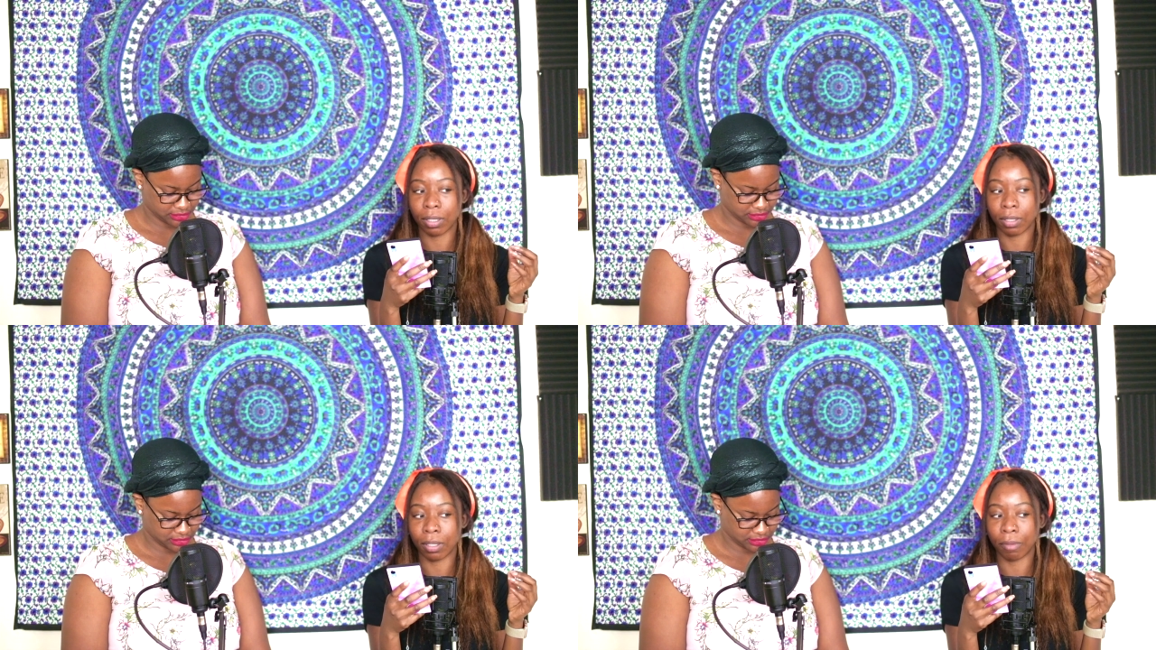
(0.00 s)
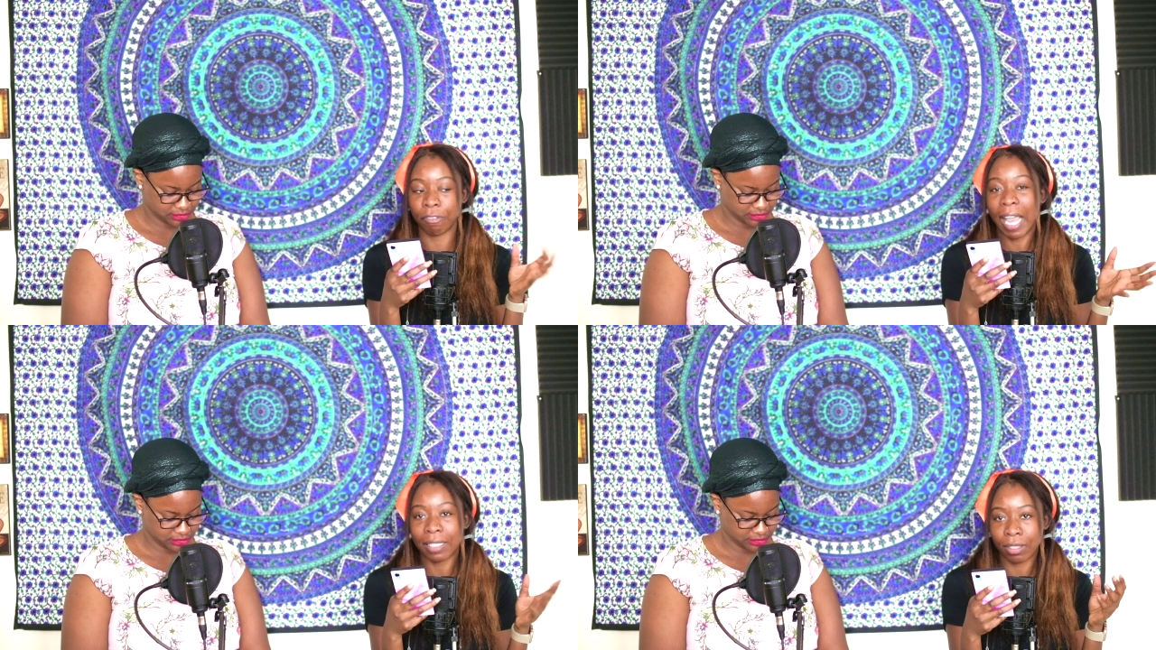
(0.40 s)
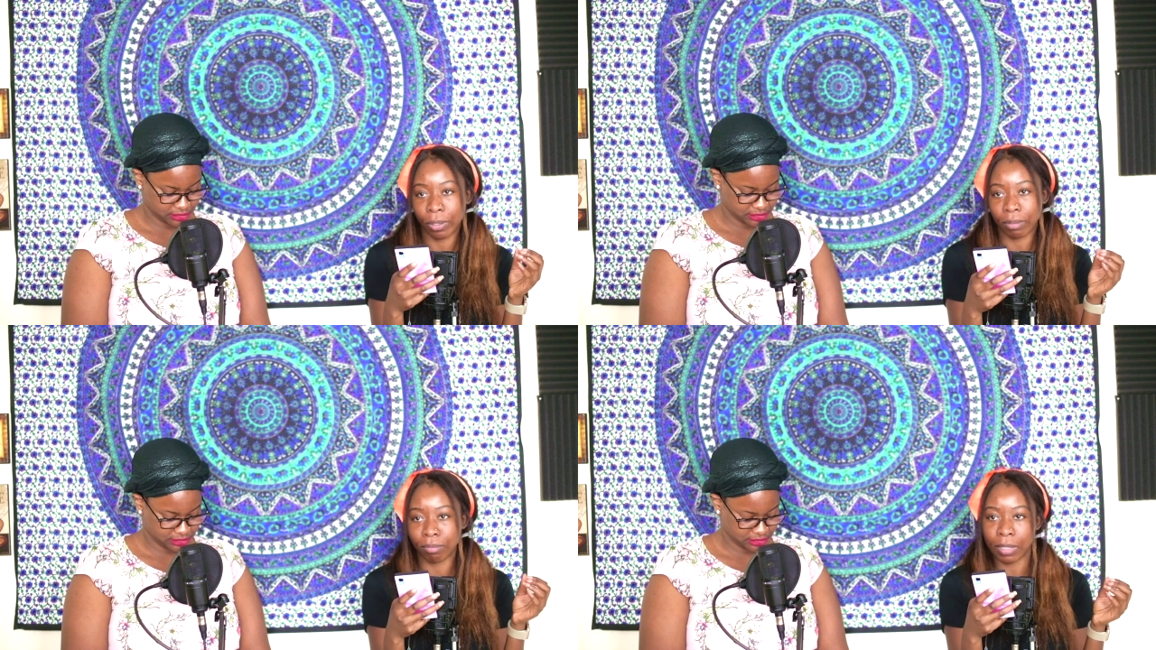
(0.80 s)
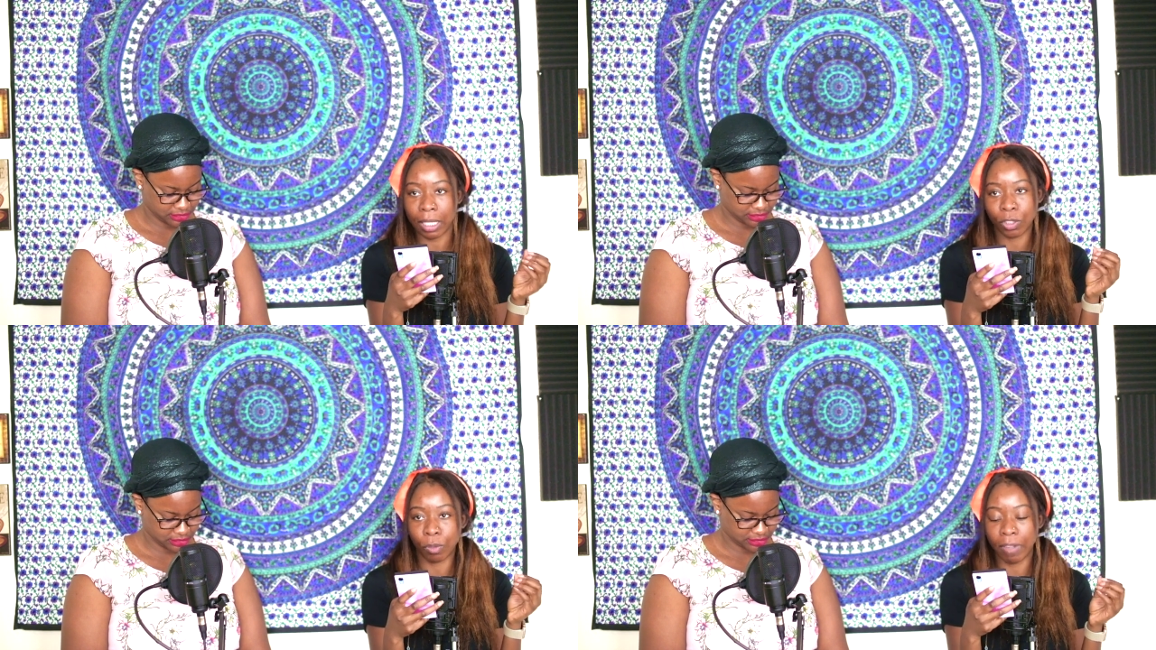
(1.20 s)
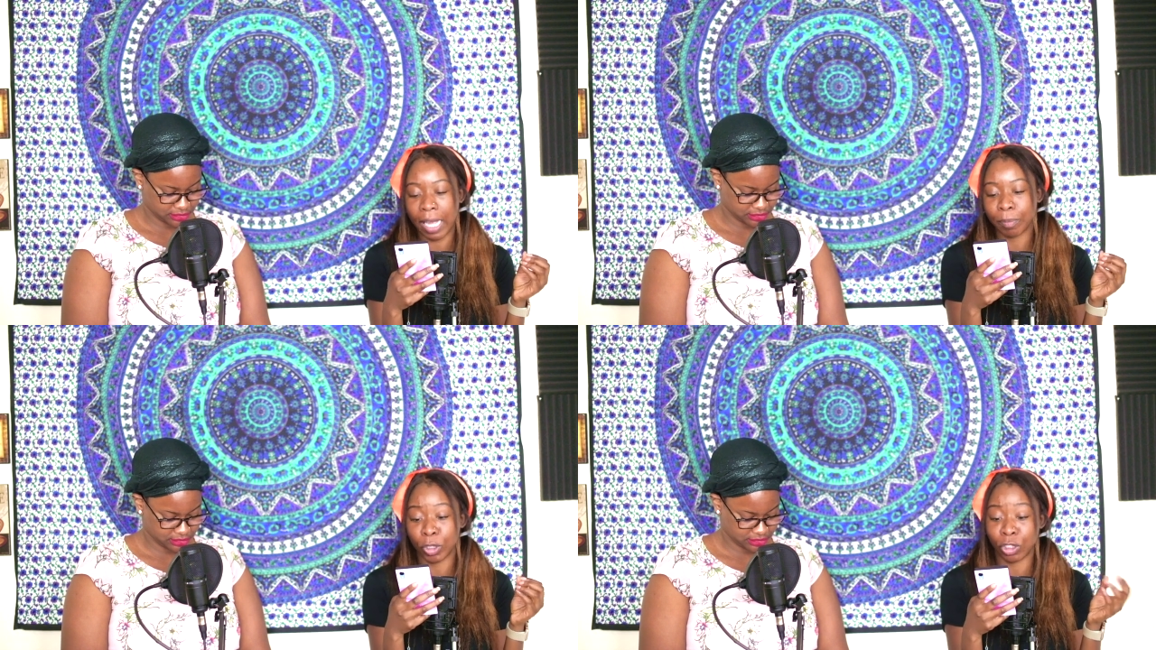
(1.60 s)
Speaker 1: uh, fact or not so
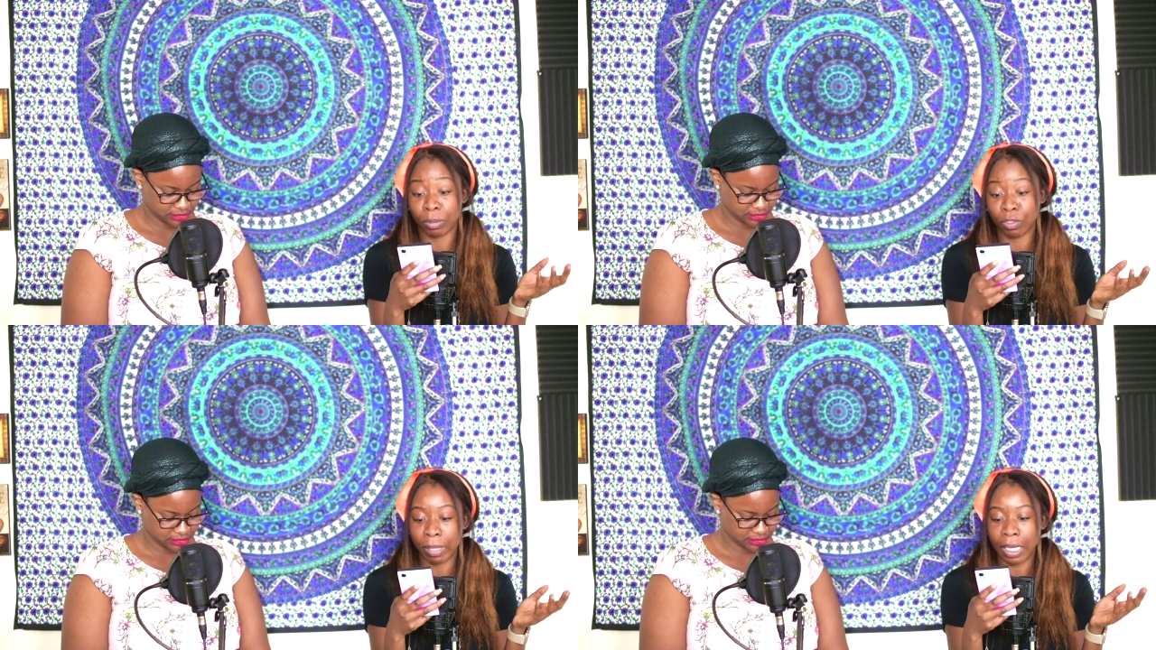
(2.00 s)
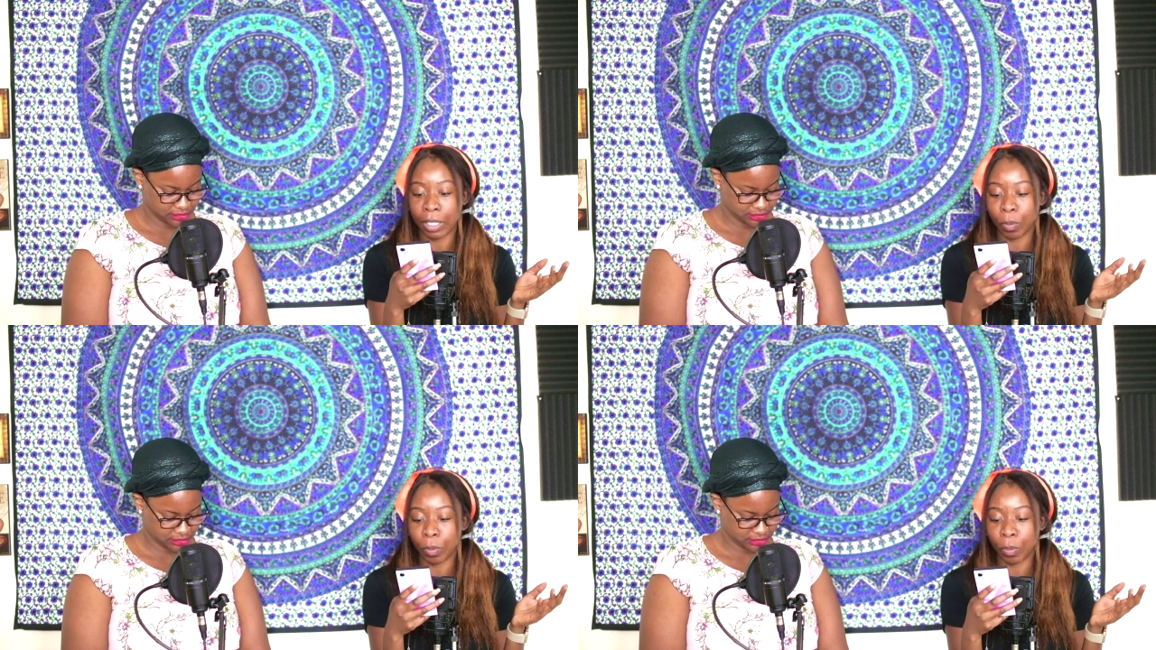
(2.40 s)
fact, but some of you might not know.